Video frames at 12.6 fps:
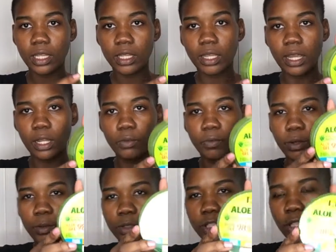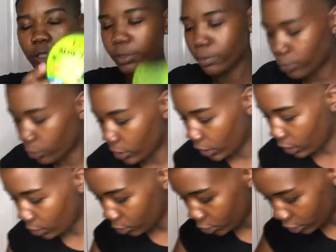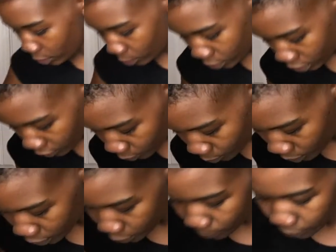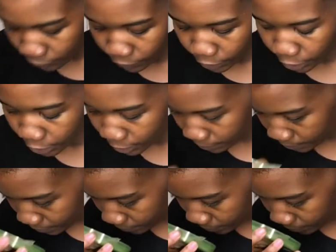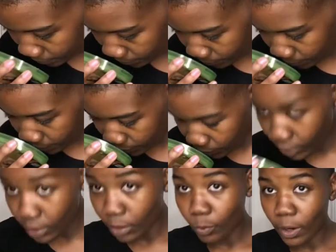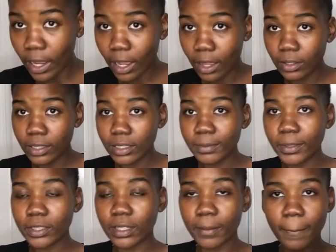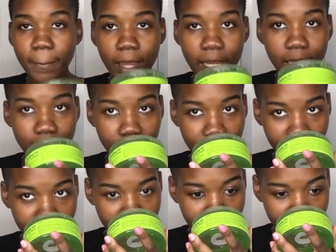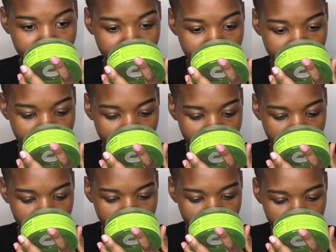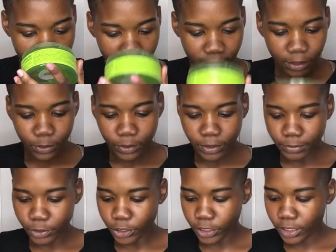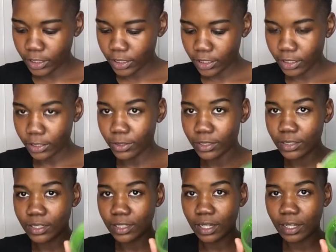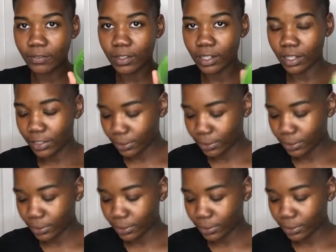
the aloe vera gel or the Eco Gel, whichever one you prefer. Wow, this smells amazing. OMG, you can see I have not